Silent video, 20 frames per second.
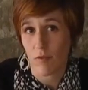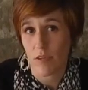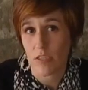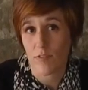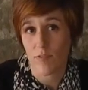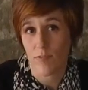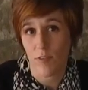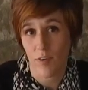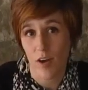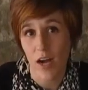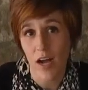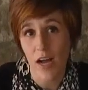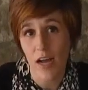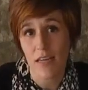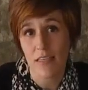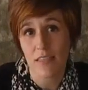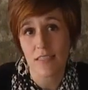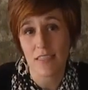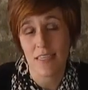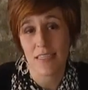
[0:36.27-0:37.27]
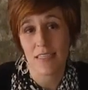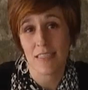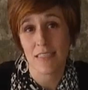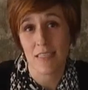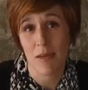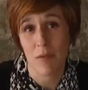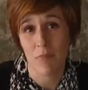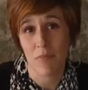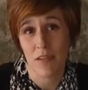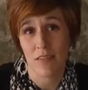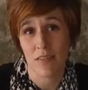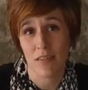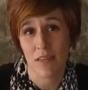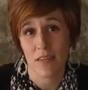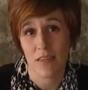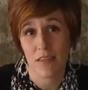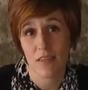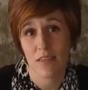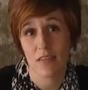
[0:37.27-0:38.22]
which for us is something that